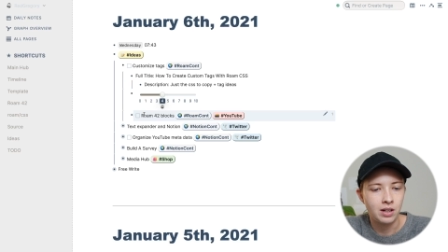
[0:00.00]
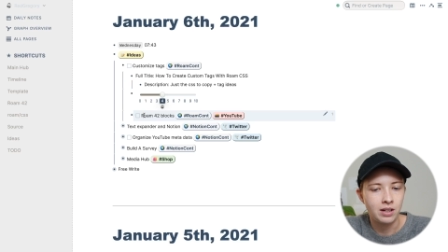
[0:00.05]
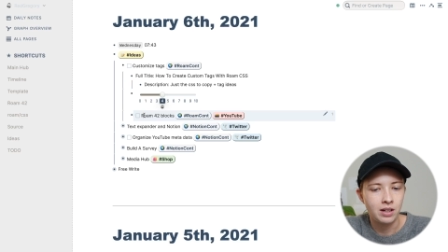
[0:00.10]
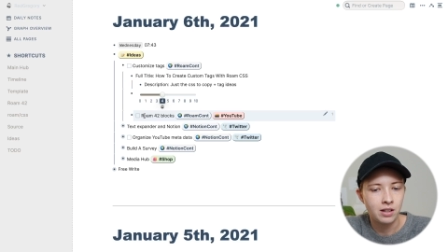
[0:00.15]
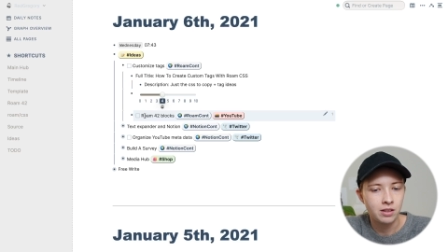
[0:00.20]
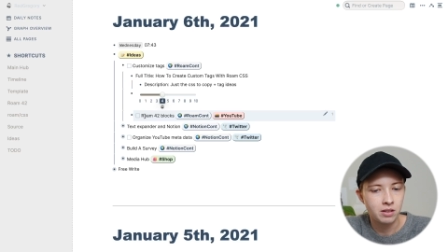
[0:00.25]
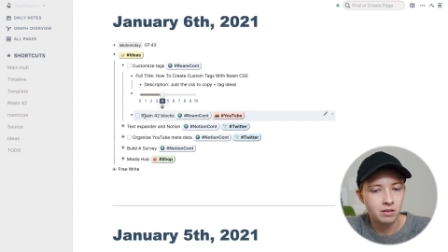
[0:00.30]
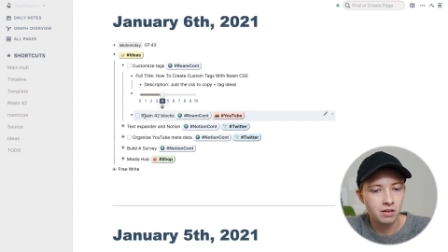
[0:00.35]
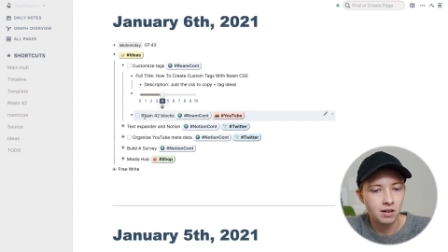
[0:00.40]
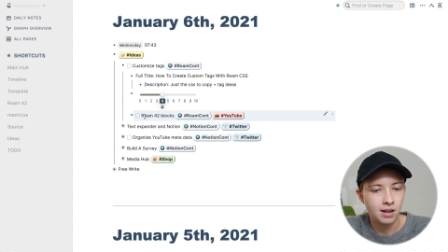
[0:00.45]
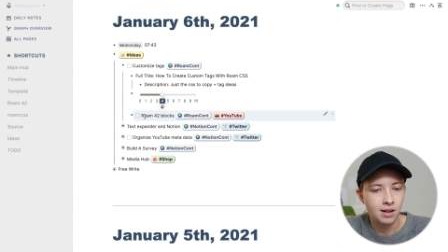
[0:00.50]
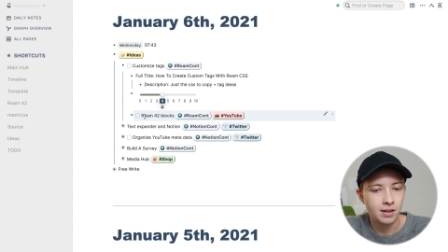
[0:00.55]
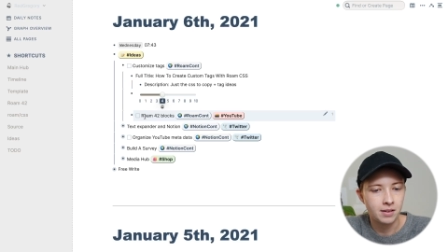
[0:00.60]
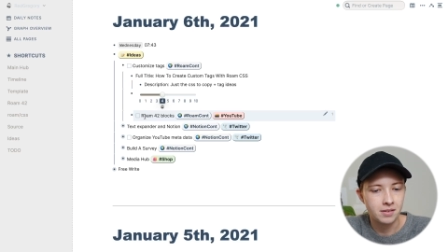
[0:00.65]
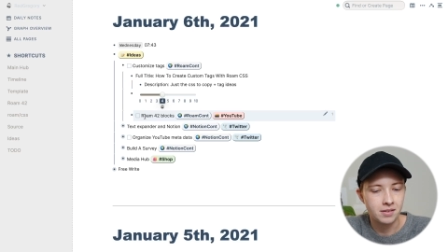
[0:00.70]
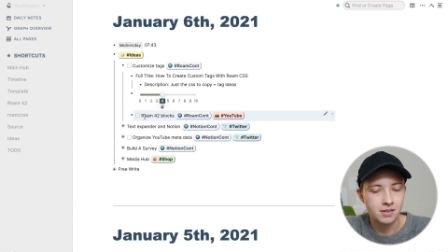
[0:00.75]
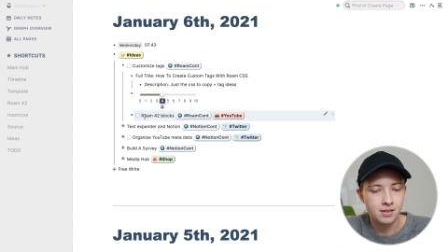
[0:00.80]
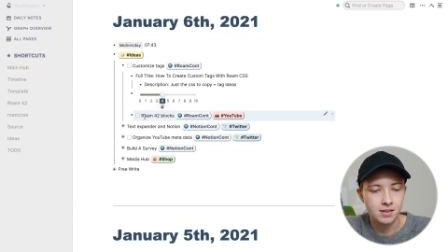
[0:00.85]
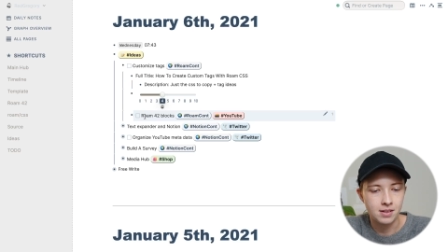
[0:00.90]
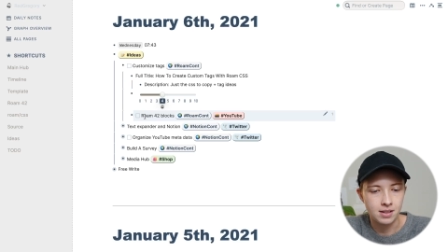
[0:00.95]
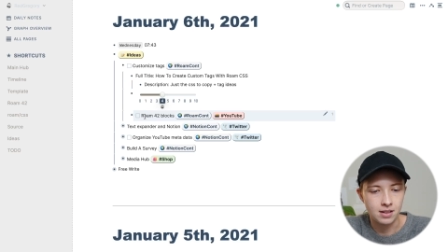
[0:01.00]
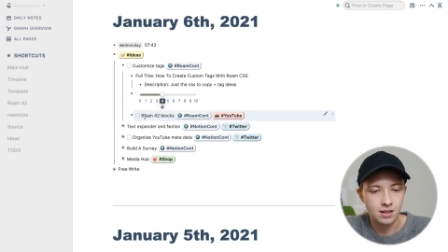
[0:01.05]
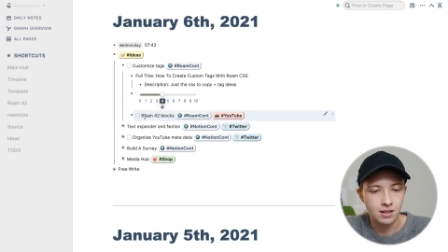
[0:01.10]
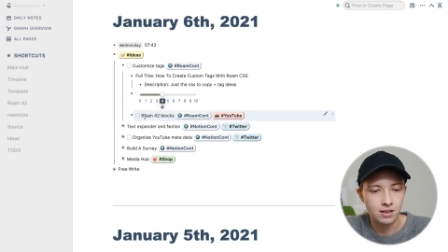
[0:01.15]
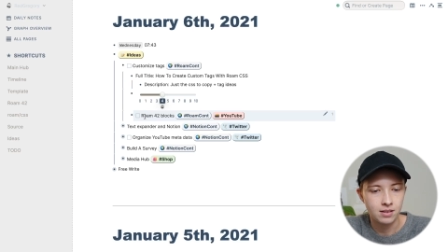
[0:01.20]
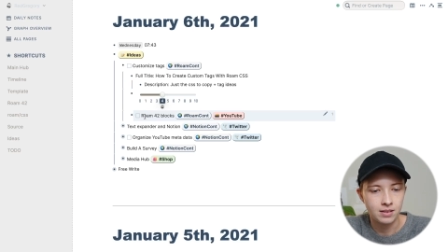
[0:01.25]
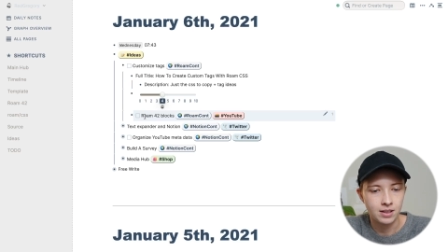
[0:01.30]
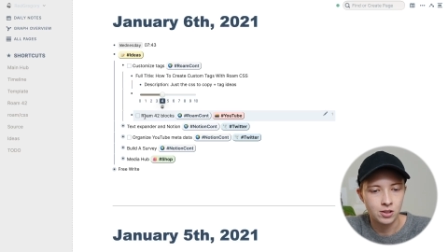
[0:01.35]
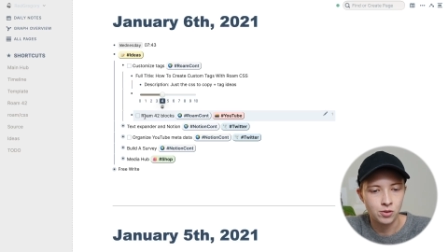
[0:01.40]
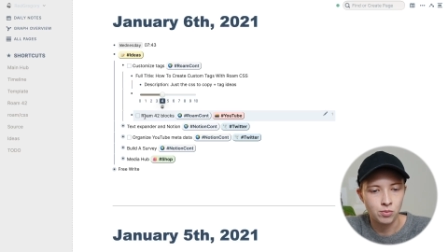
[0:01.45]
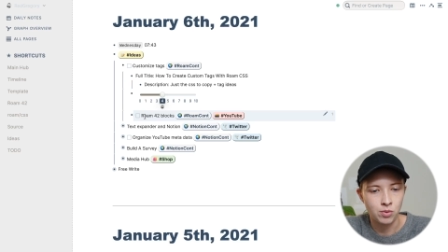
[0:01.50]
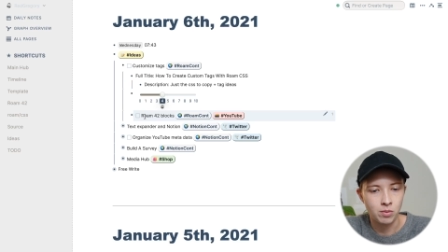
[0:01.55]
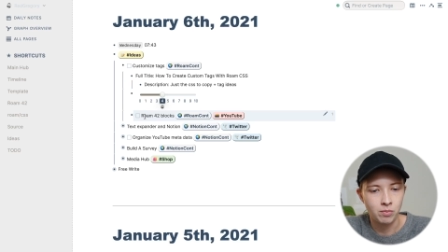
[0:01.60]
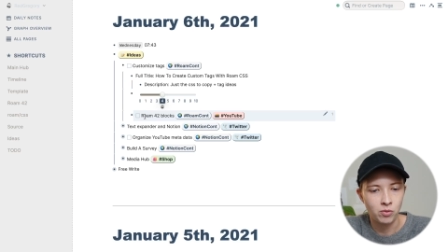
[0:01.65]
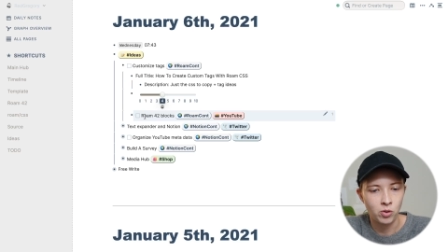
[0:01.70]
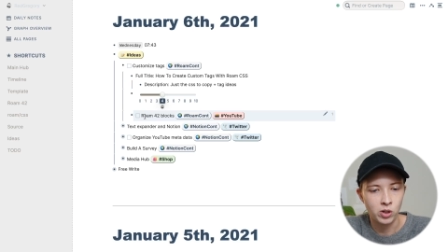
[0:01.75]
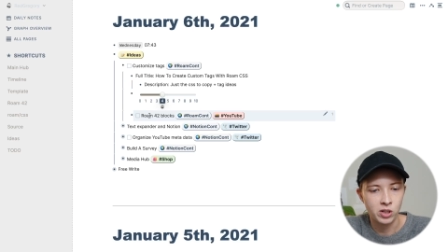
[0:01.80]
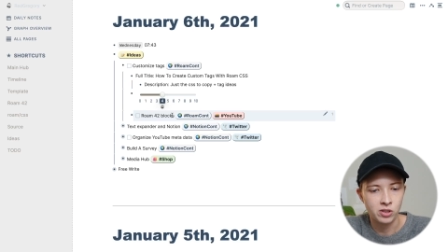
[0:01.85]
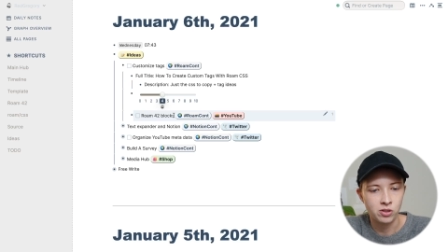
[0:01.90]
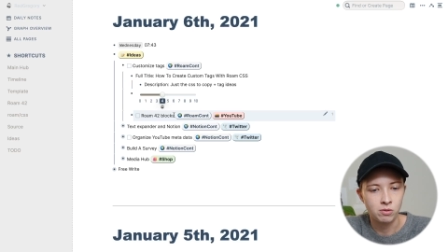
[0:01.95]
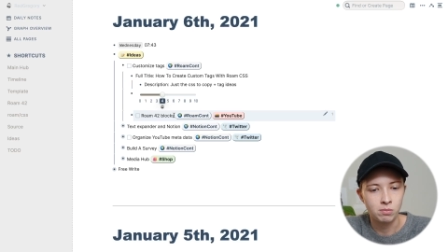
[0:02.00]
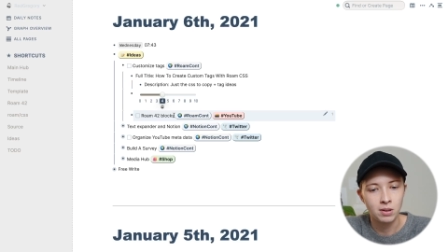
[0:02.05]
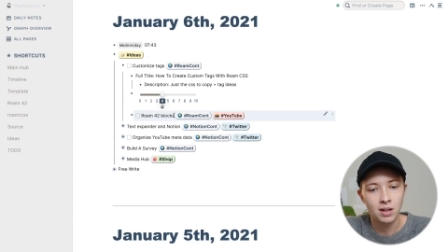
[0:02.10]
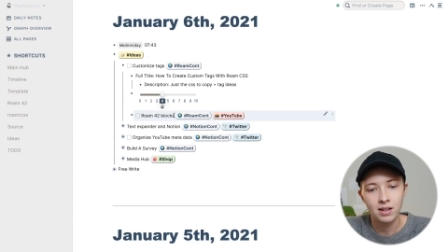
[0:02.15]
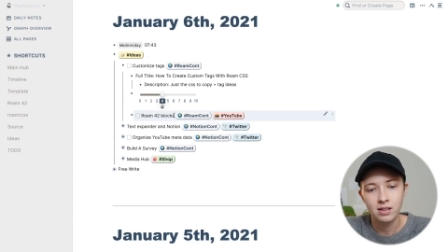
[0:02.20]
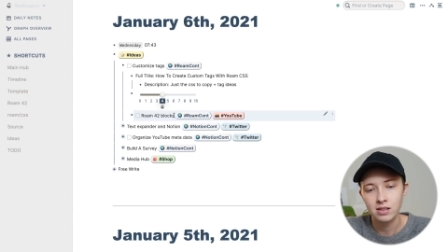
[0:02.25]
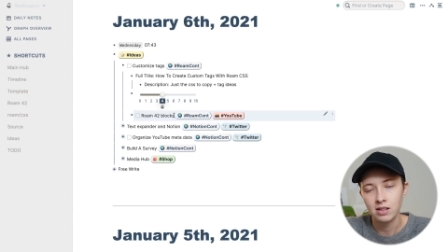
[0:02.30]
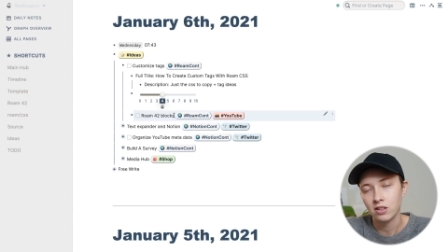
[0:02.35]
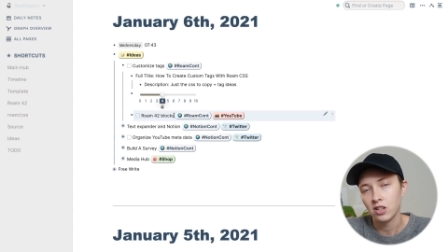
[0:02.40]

another idea, and that's Roam42 blocks.